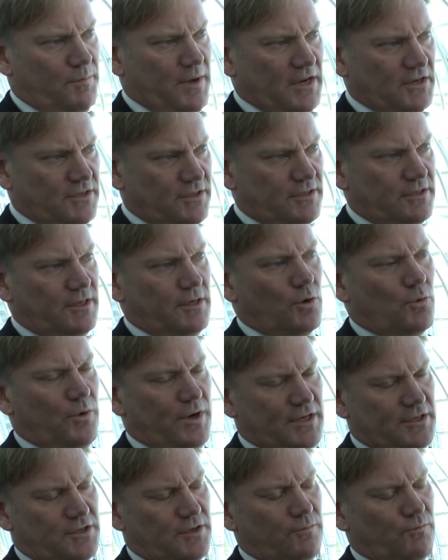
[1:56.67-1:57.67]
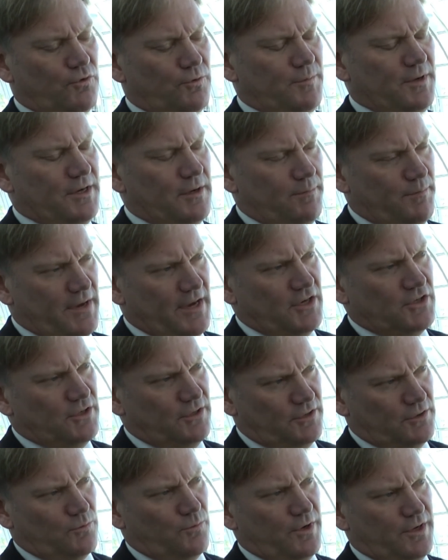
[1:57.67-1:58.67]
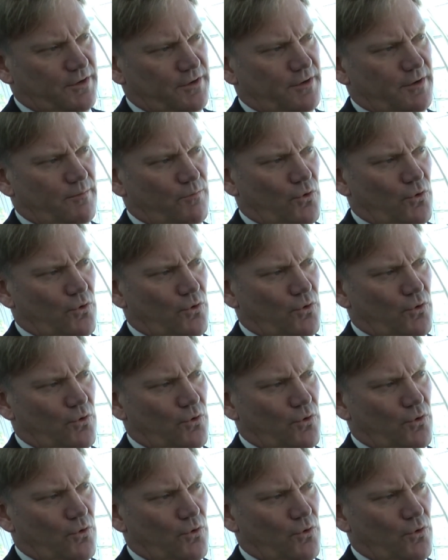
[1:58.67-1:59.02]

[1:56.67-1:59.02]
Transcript: patients in question would be the patients with